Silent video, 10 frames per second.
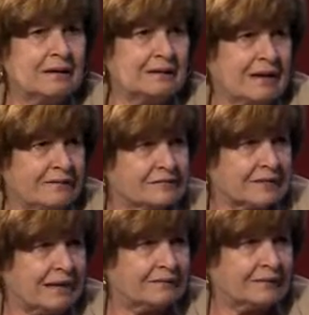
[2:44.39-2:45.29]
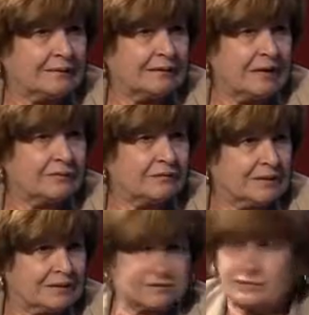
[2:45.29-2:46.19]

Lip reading: a lifestyle that allowed us